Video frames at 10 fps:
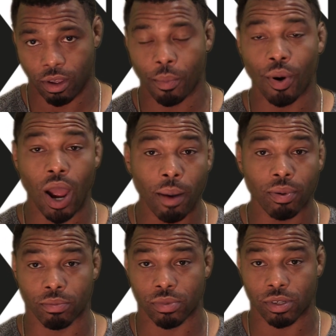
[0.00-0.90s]

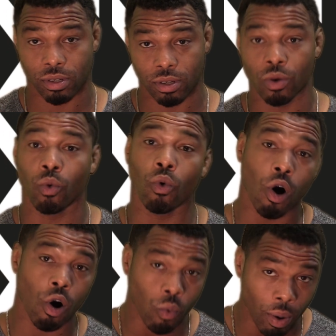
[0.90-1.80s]
Problems
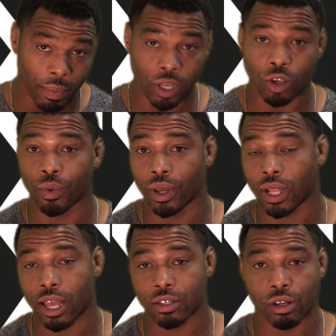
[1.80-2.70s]
are what make you
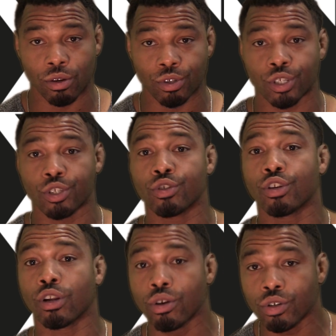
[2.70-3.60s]
realize solutions. Your
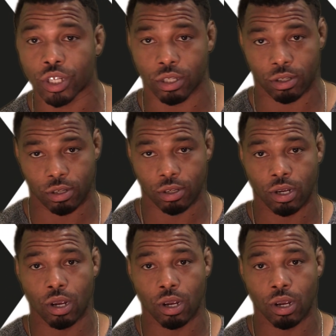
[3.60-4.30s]
solutions